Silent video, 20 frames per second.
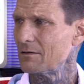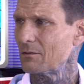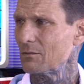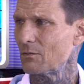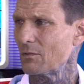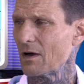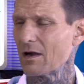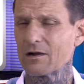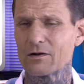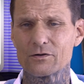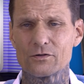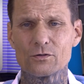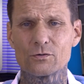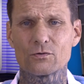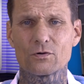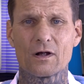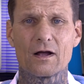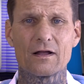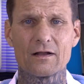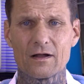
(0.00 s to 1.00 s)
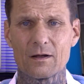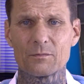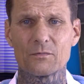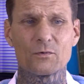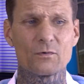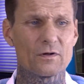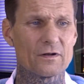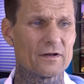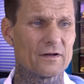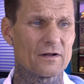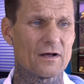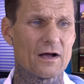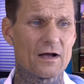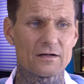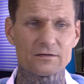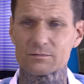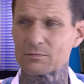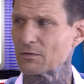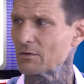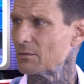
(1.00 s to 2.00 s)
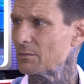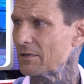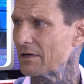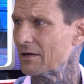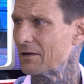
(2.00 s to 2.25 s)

why are you crying? I'm the one in the hospital.